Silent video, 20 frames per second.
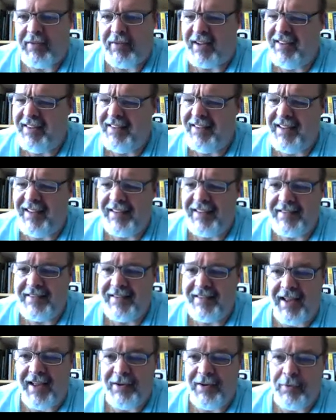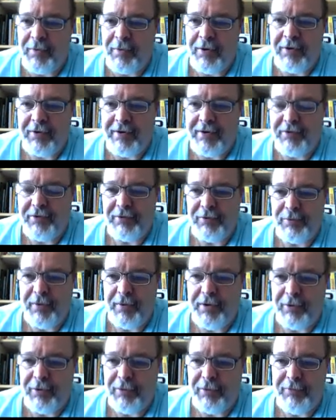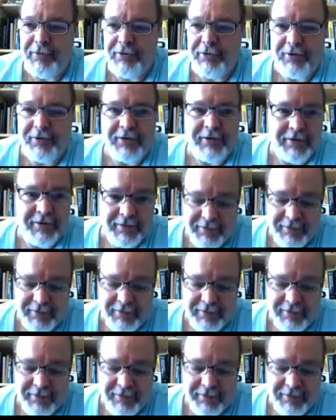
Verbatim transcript: like he's the nicest guy in the world he was just wearing a goofy shirt